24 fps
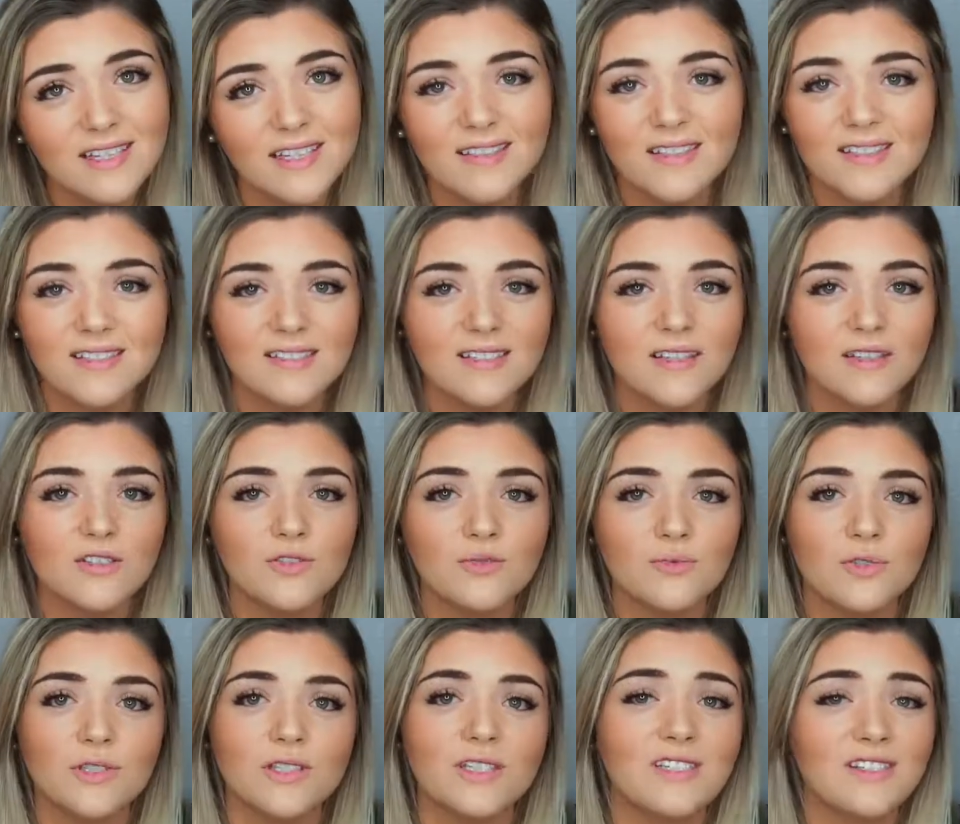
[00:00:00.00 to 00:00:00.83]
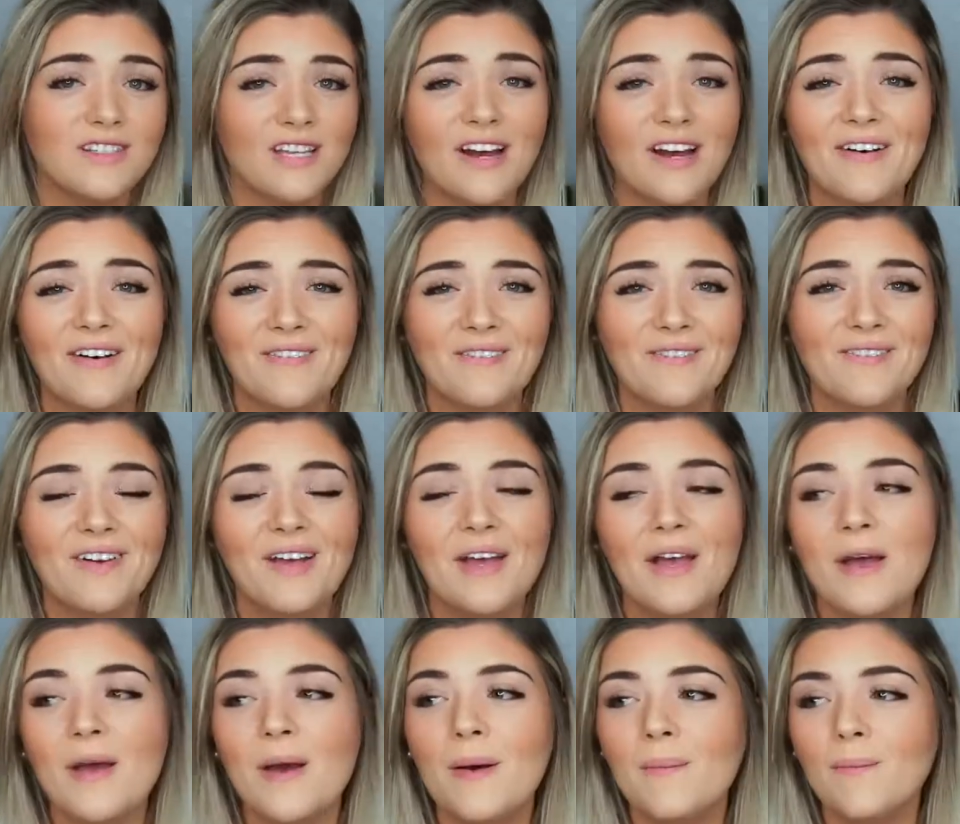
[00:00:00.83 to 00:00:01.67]
Like this sounds really dumb,
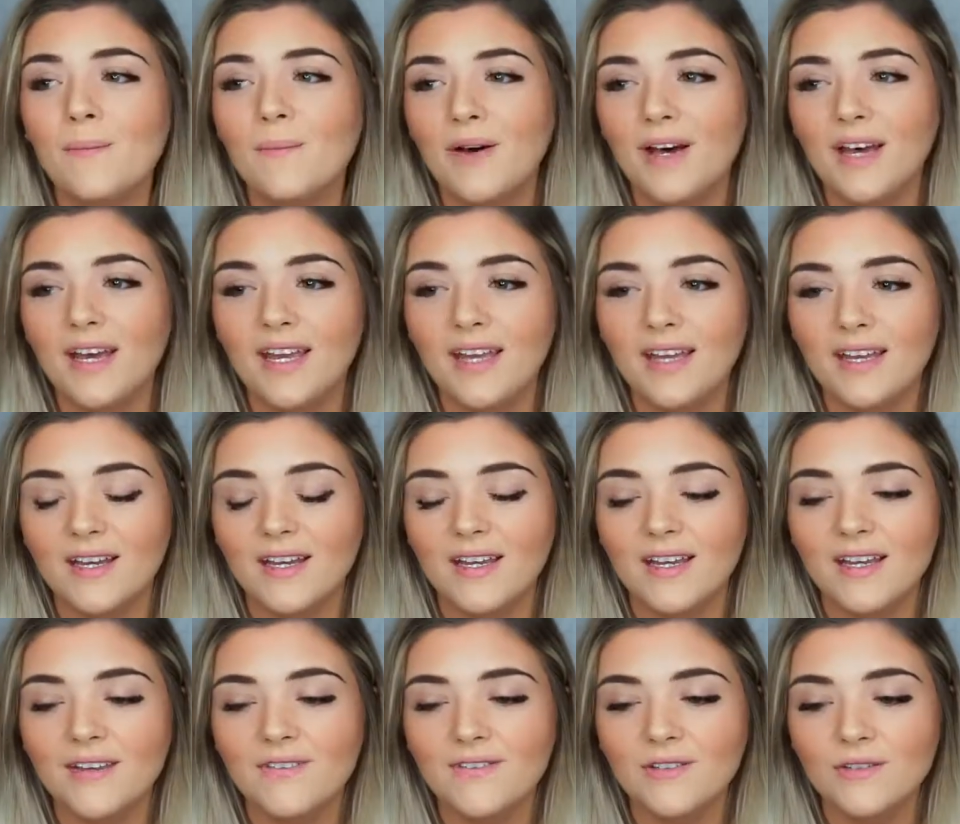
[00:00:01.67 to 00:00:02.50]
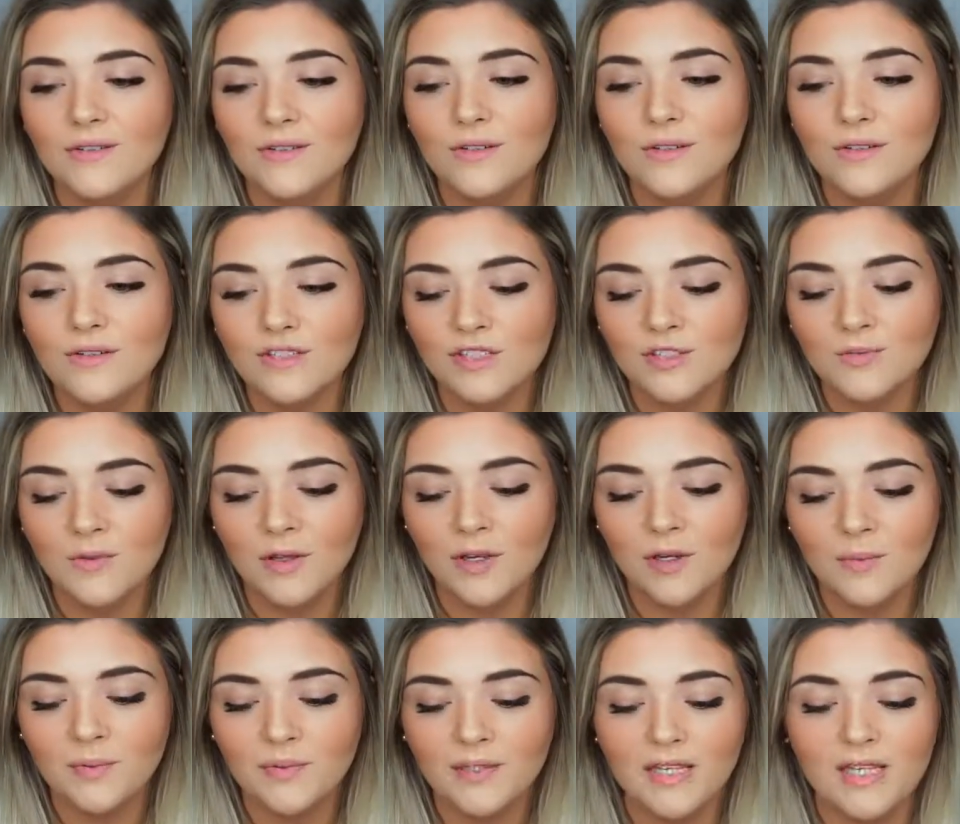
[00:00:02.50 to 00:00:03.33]
but if you use a
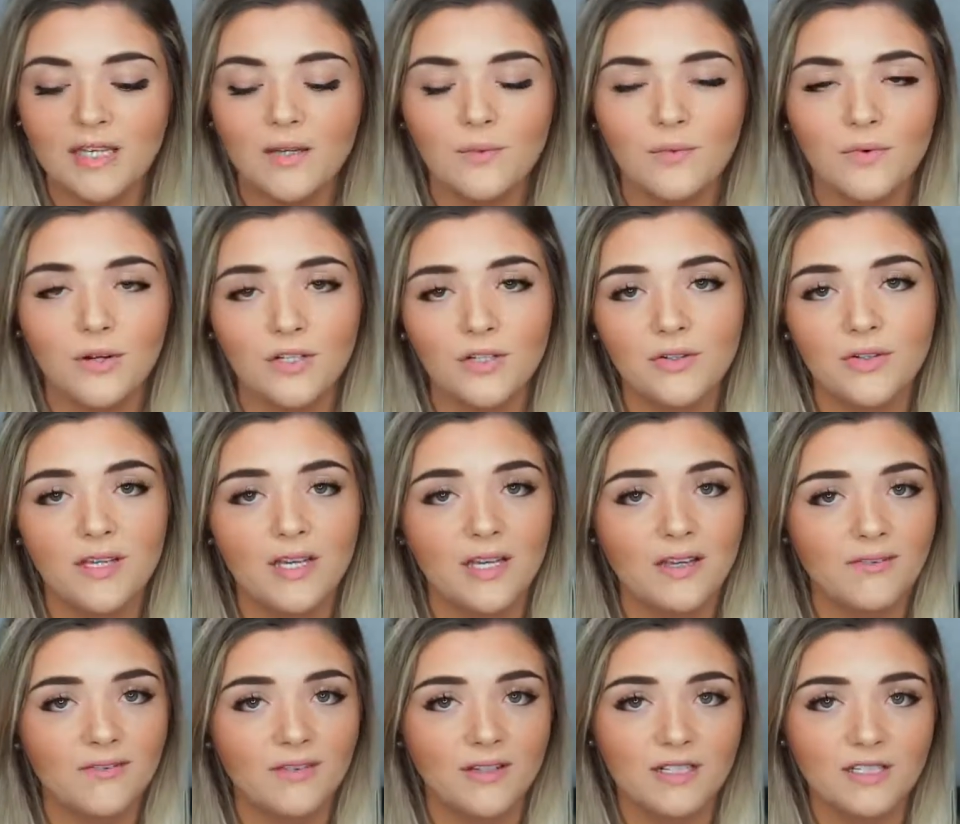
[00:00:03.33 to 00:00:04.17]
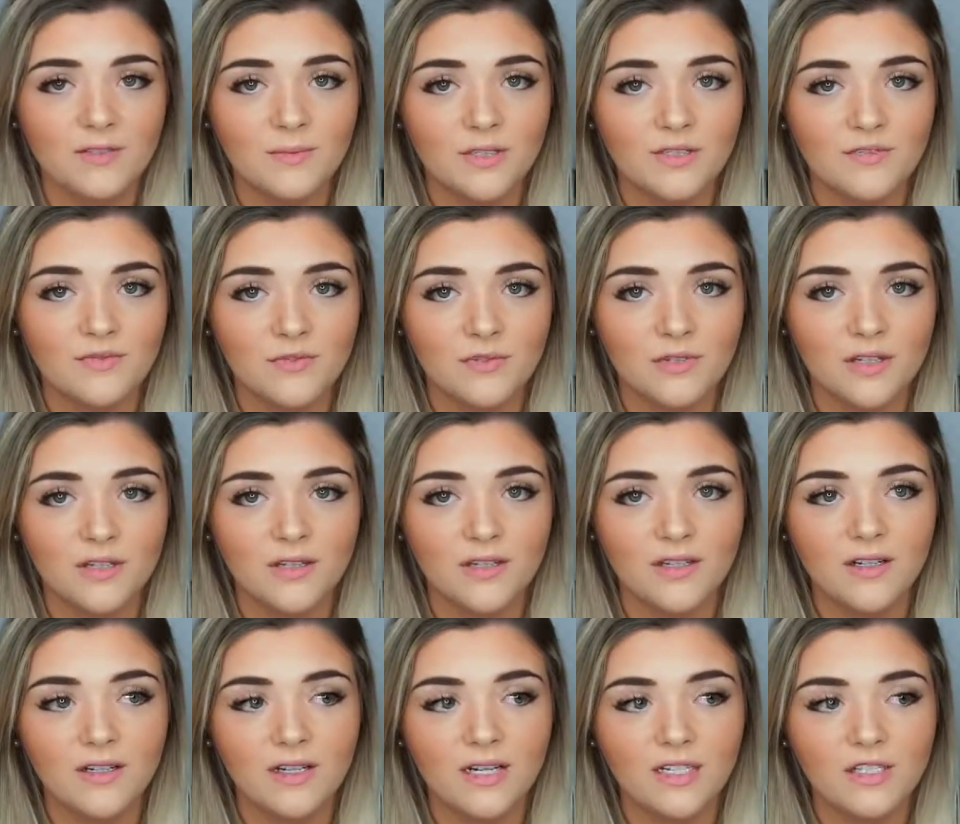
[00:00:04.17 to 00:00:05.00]
smaller plate, one, you can't fit as much food on there,